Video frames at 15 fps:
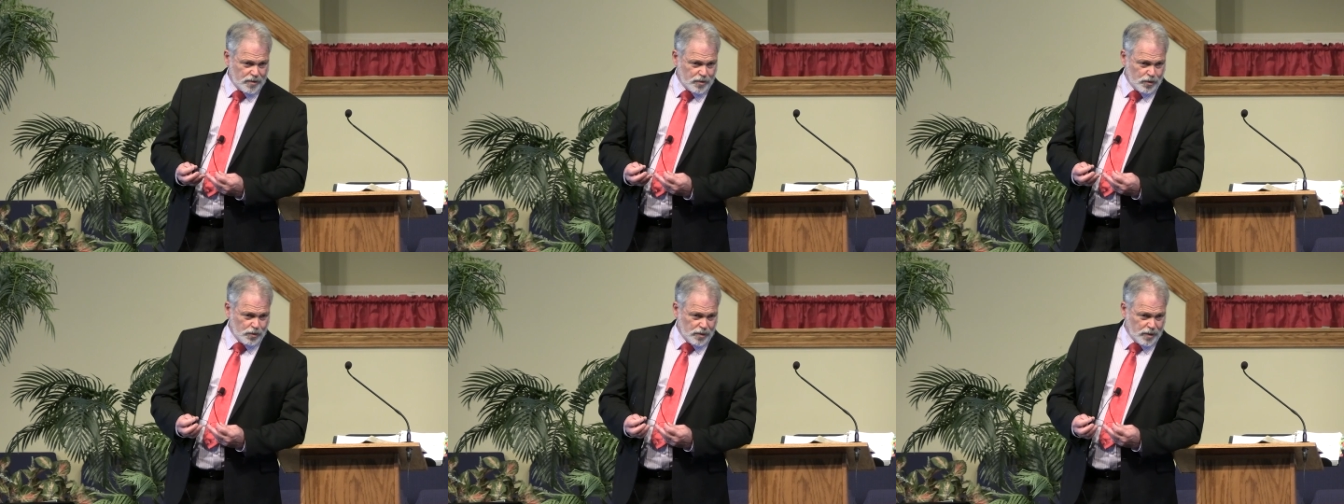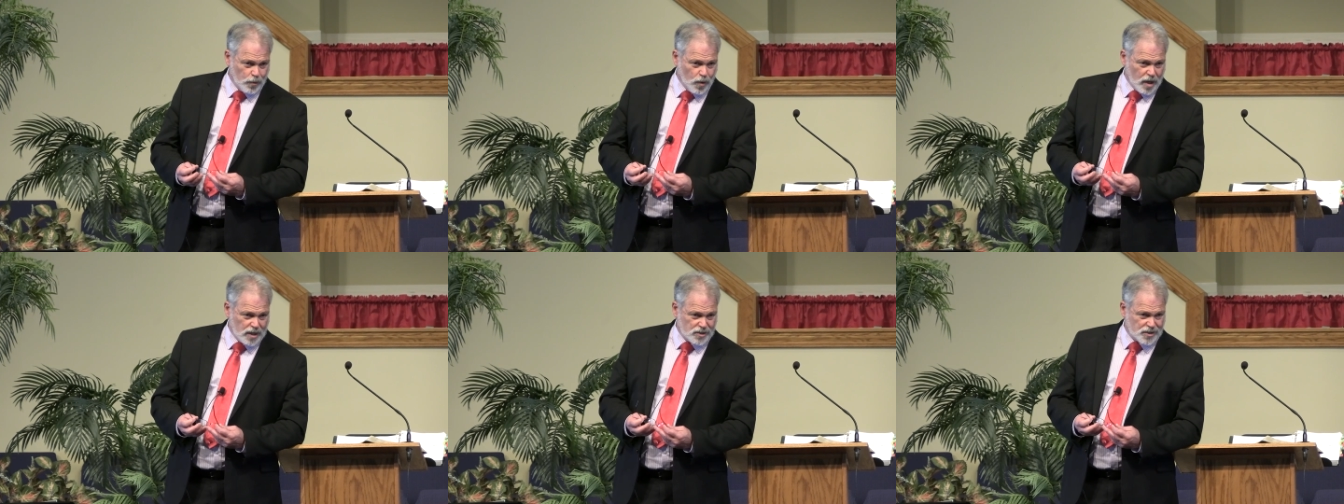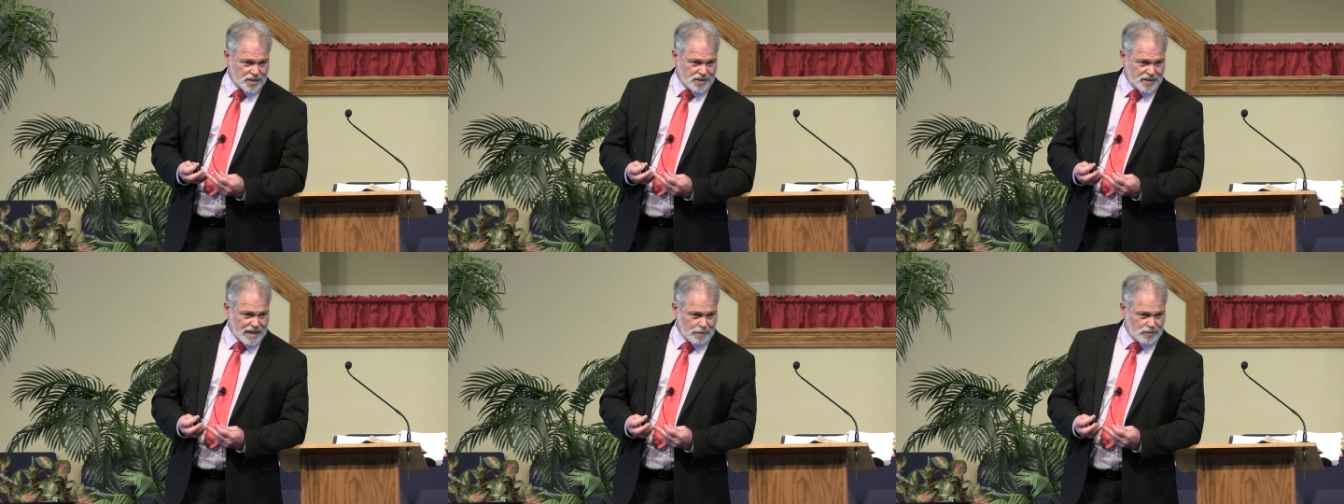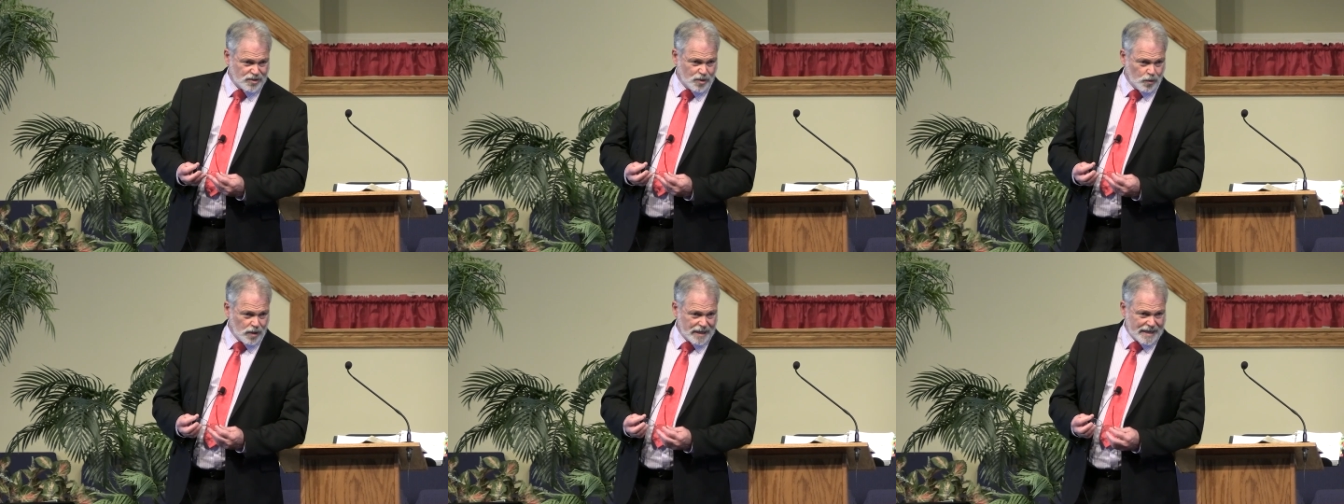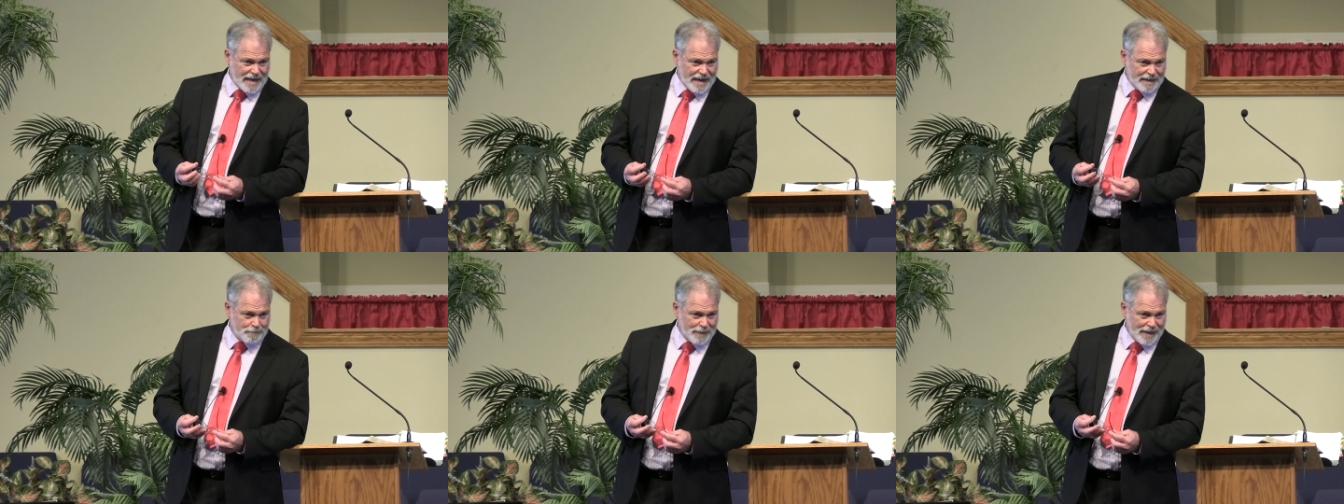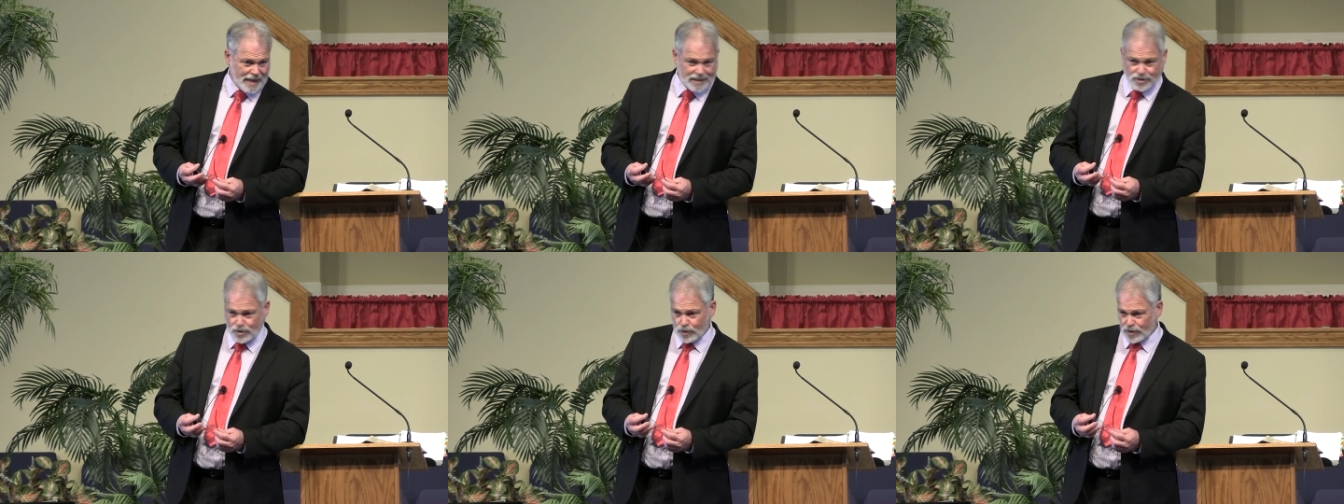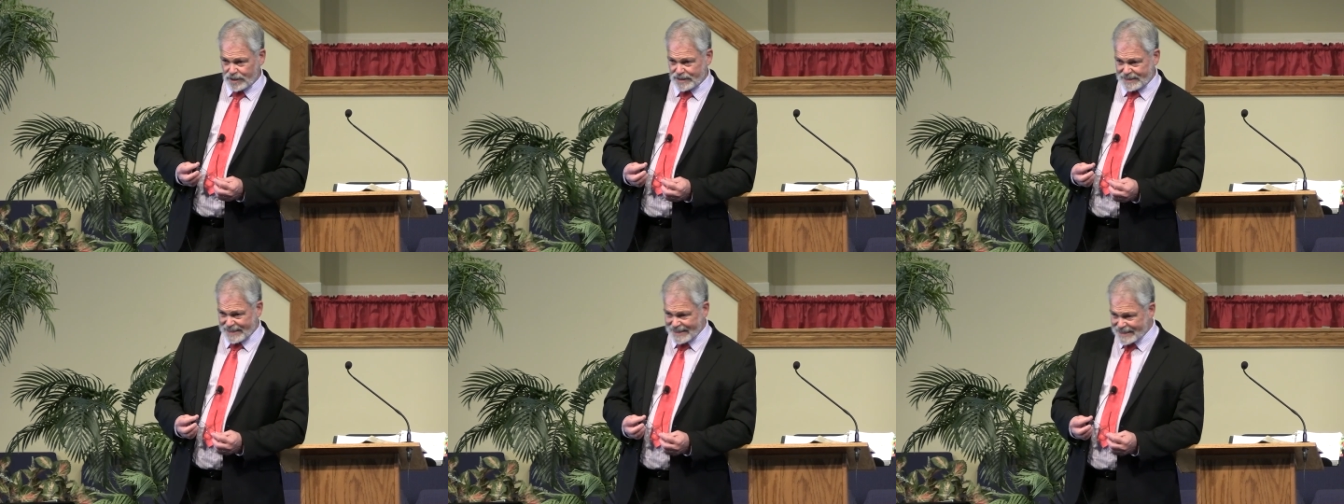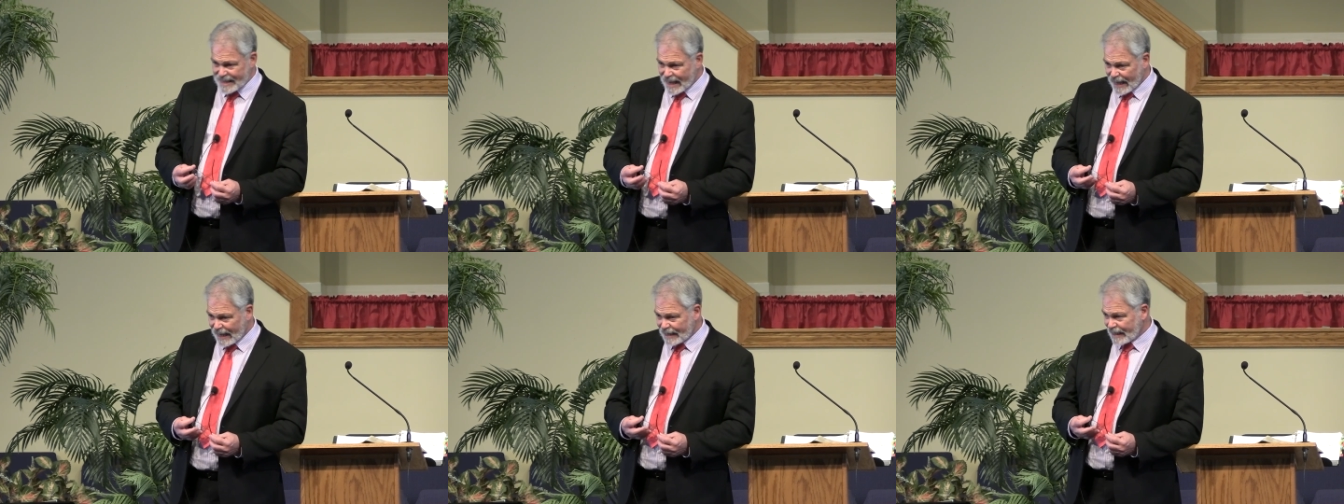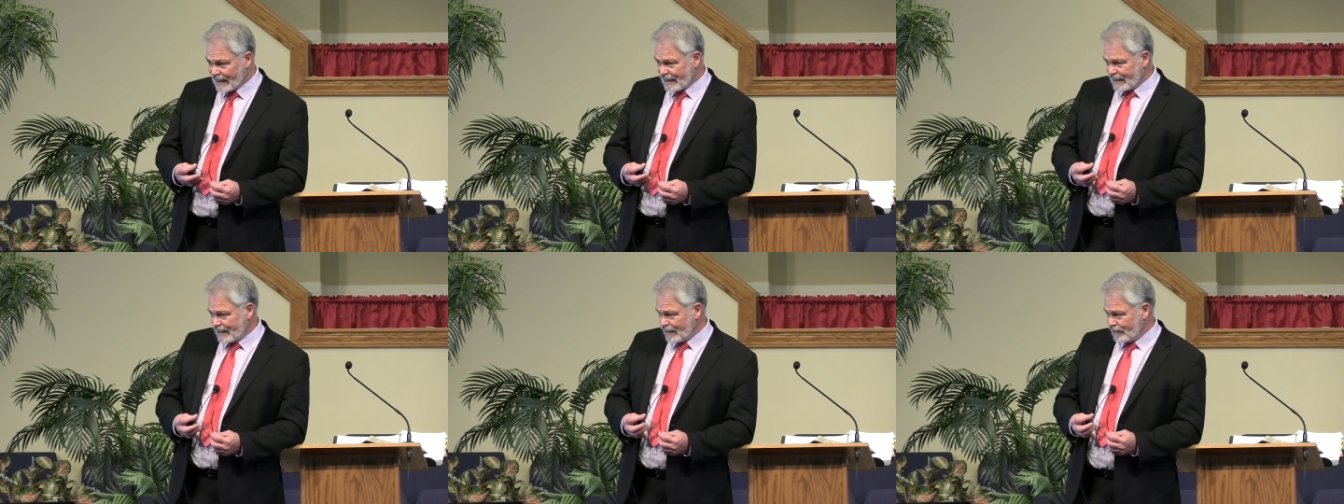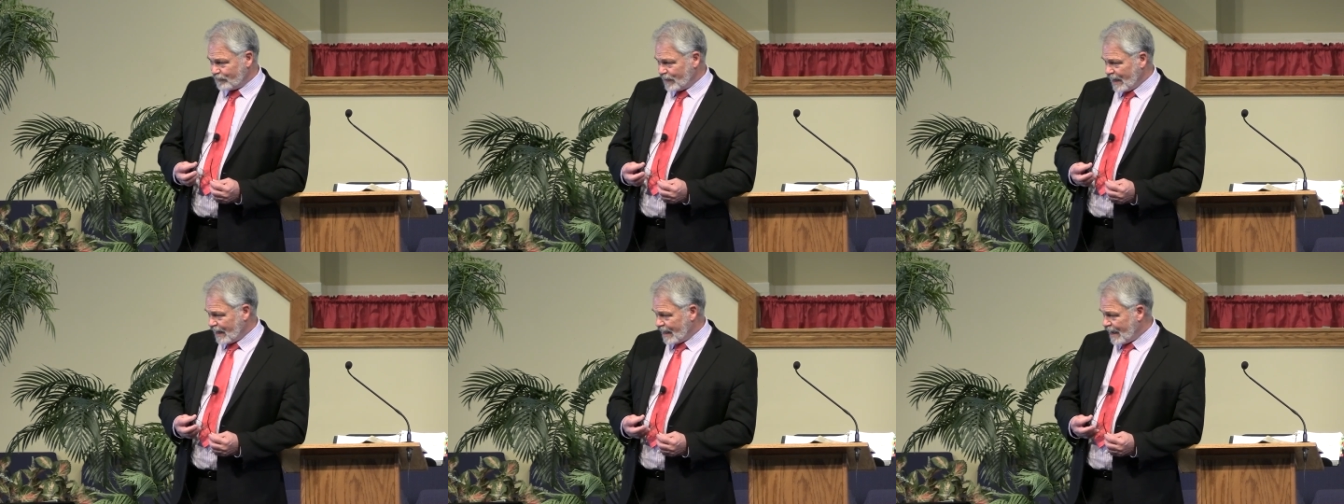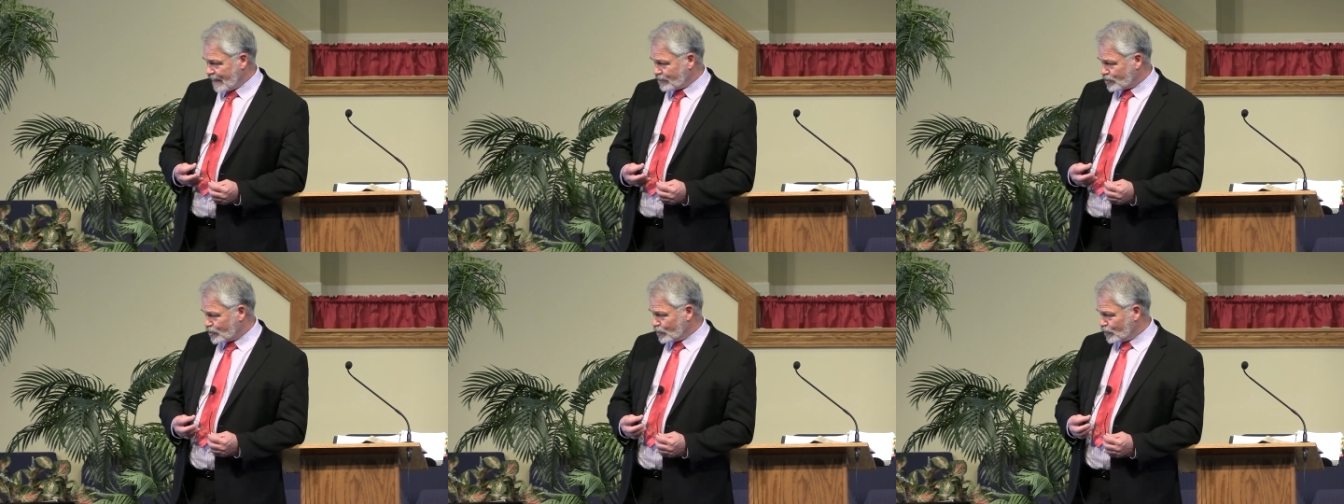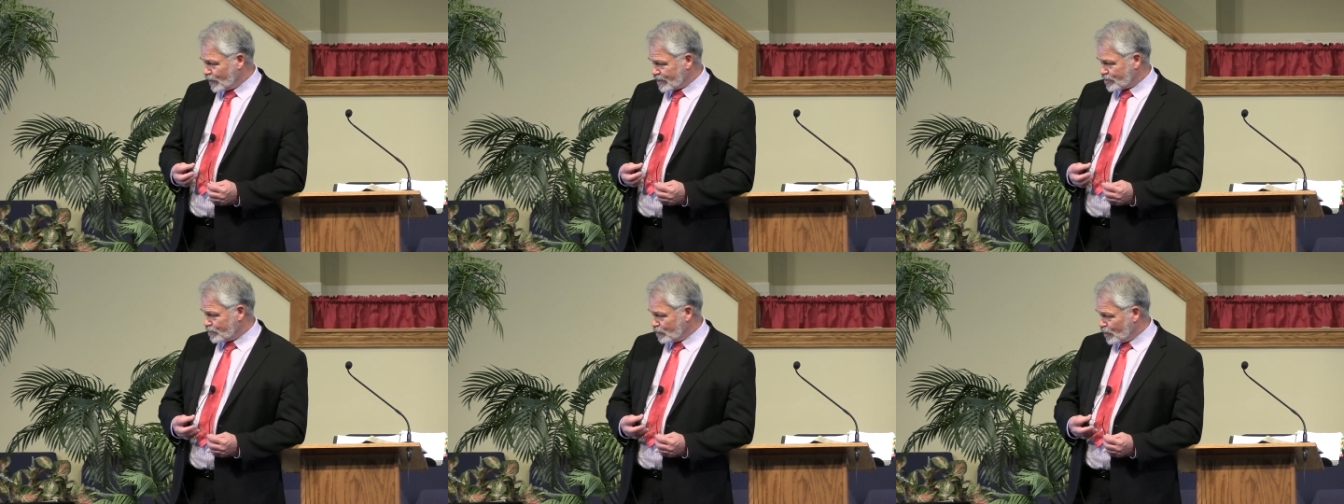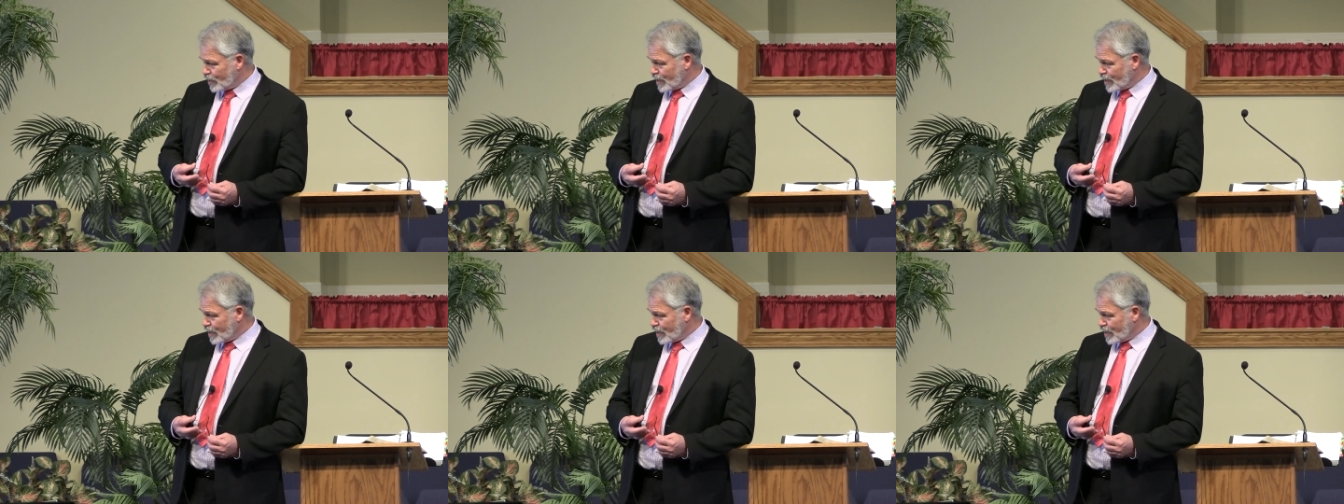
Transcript: who it was because I was the only guy in my high school that did that in Valley High School, West Des Moines,